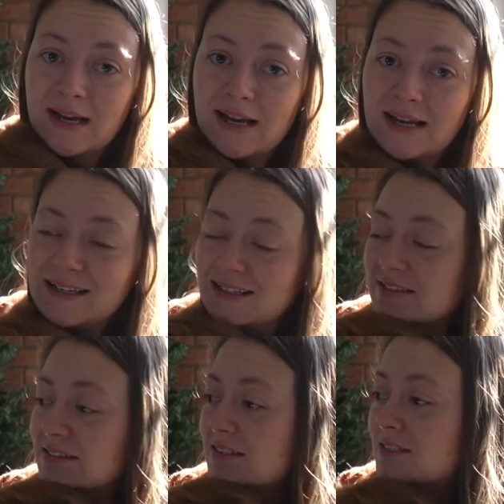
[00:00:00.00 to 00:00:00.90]

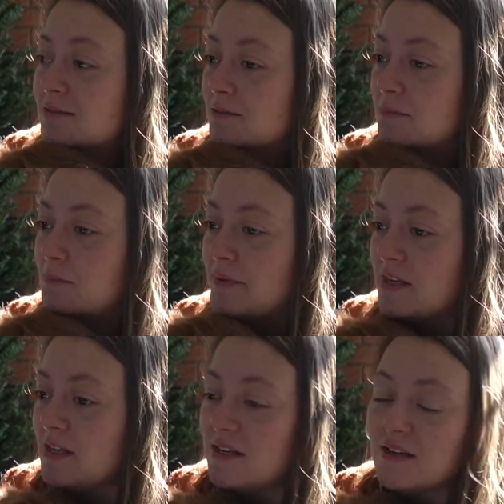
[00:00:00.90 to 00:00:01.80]
and
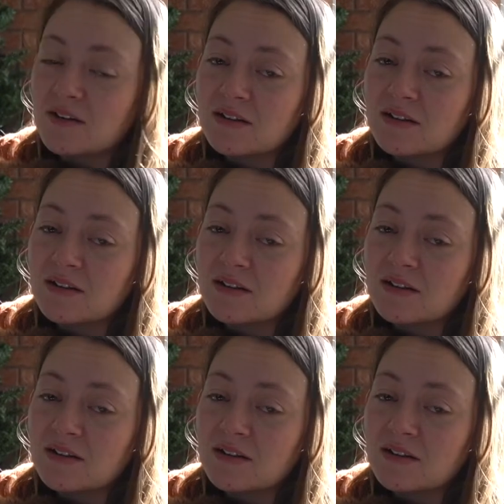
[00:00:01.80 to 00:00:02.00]
be